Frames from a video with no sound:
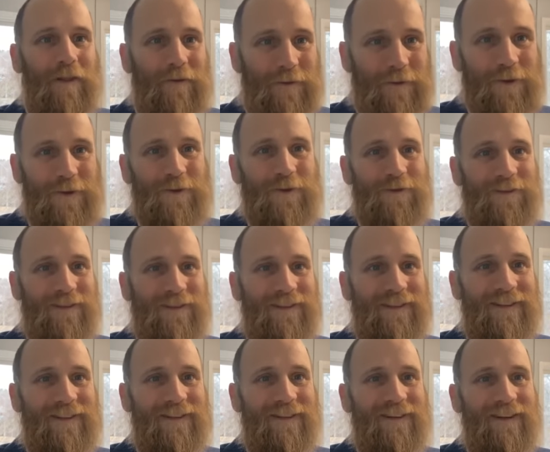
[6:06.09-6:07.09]
Jews
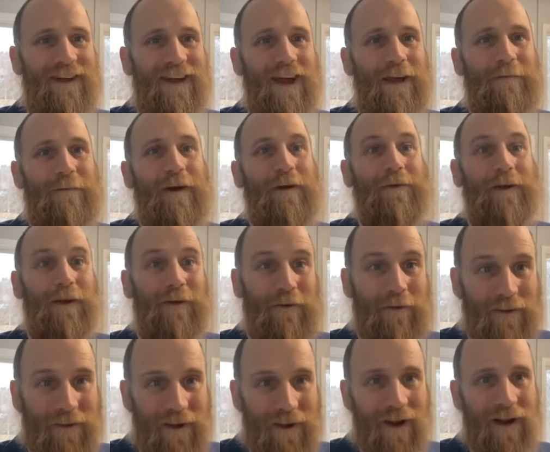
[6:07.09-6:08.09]
and by being with
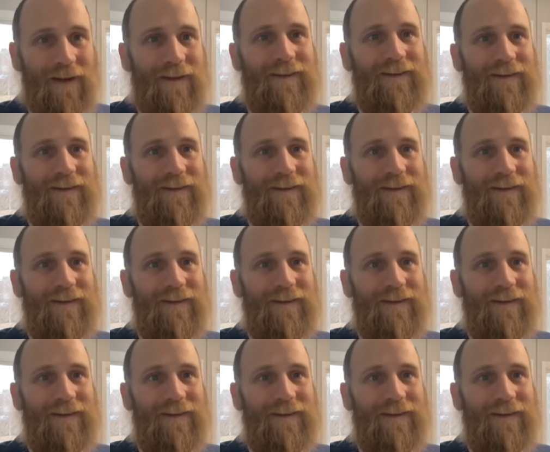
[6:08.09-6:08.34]
God,